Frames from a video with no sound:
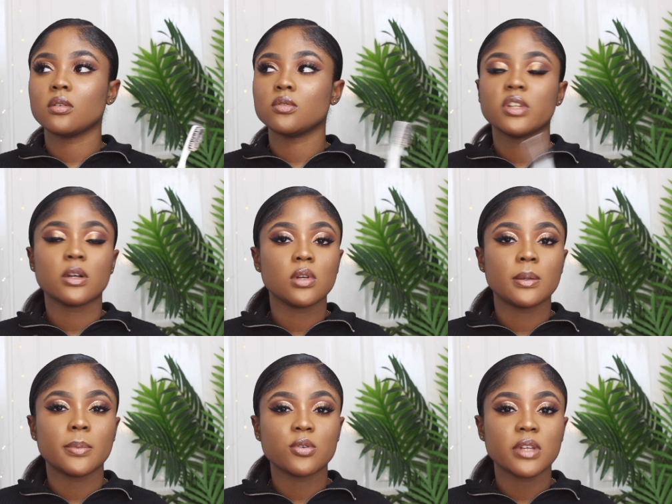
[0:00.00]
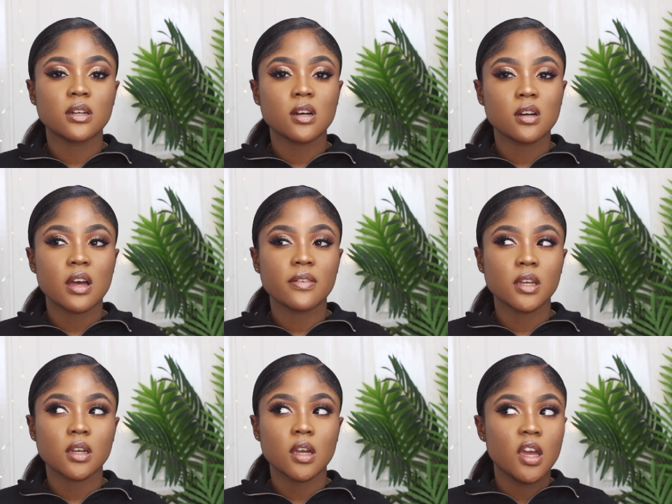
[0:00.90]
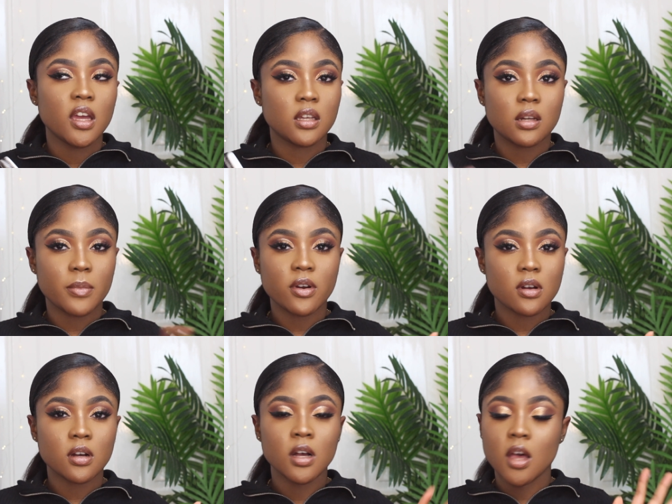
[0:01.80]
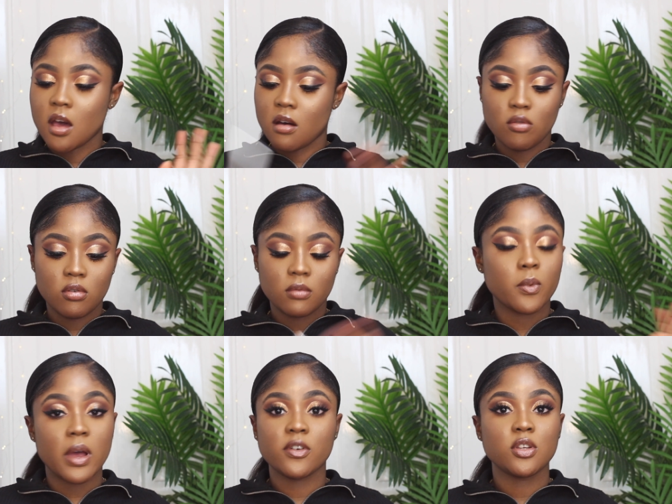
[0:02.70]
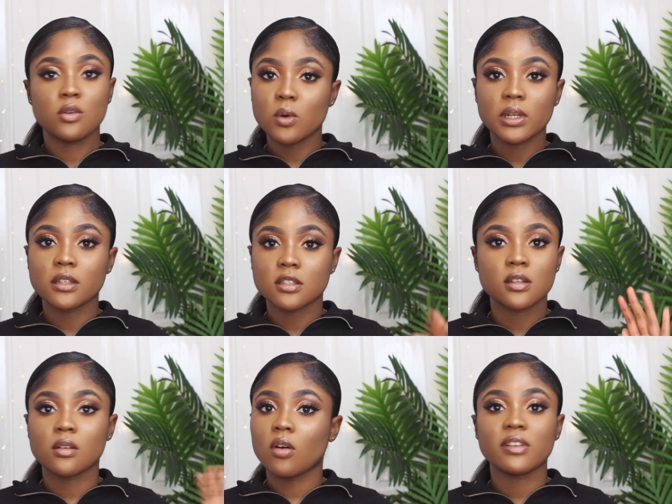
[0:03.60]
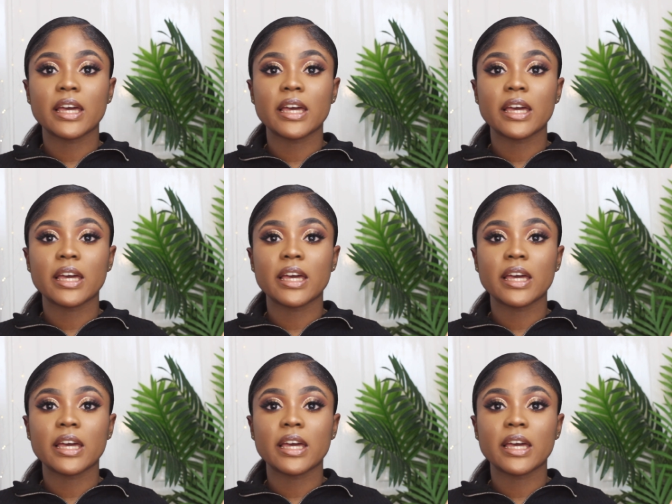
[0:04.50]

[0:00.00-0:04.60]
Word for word: do they call it bodega i think in america or whatever you call it an off